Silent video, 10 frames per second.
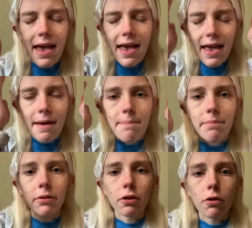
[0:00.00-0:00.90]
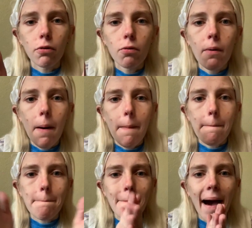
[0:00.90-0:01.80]
it blew
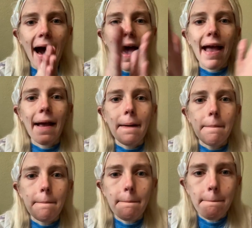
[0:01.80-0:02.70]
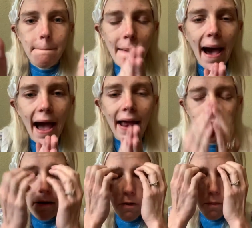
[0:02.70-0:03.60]
my mind.
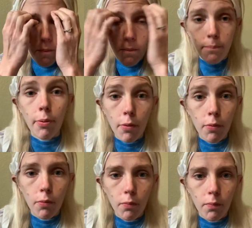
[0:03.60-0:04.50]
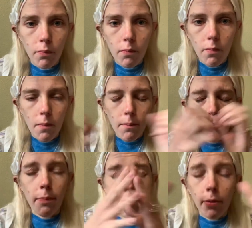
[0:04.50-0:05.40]
Boom.
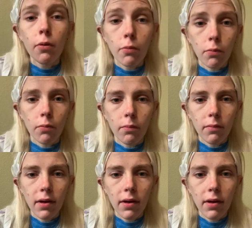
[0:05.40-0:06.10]
Ba-boom.